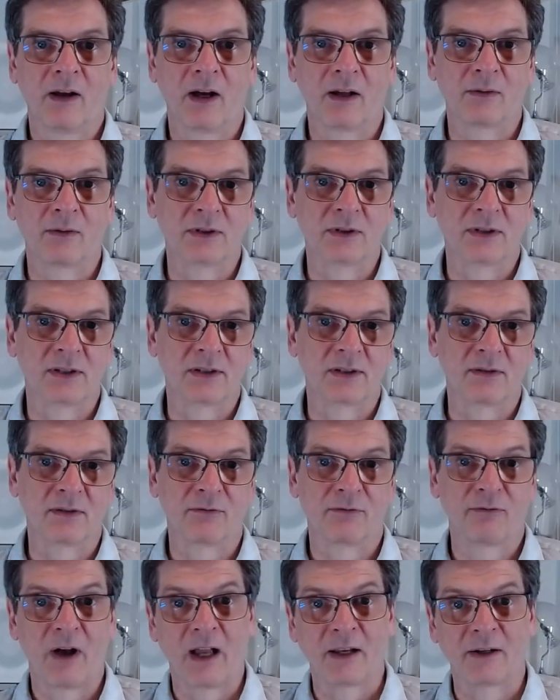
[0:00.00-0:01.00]
Utterances of
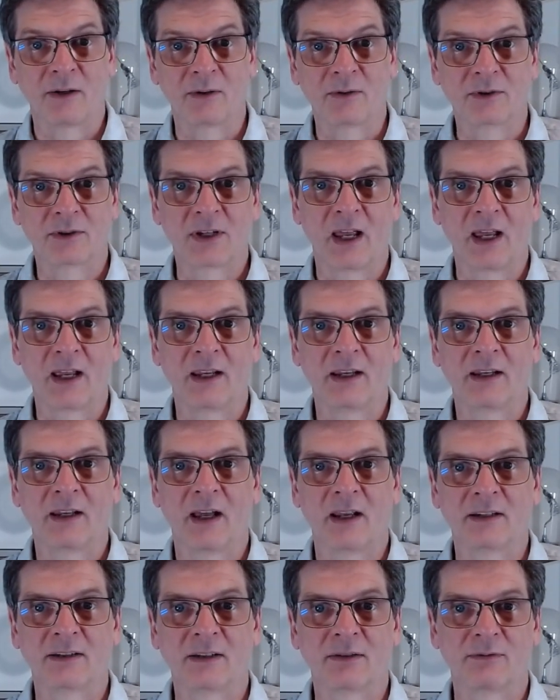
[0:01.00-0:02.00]
Fido, say,
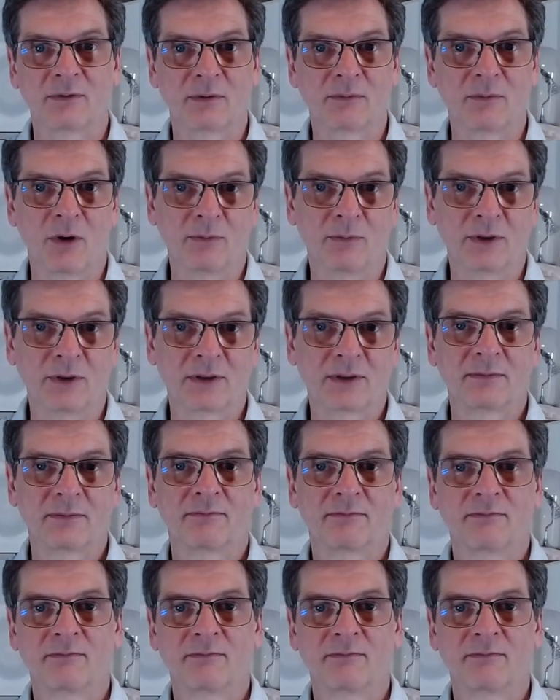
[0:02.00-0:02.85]
at different moments.